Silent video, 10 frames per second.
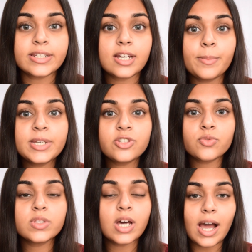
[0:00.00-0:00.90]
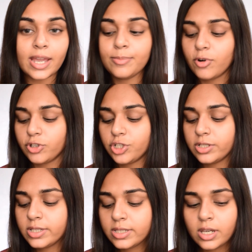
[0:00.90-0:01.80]
Coming to the eye
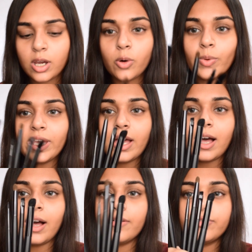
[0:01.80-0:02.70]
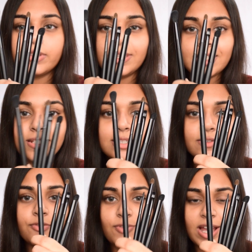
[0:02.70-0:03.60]
brushes, we have these
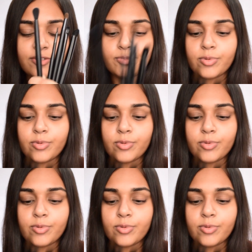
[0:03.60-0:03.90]
5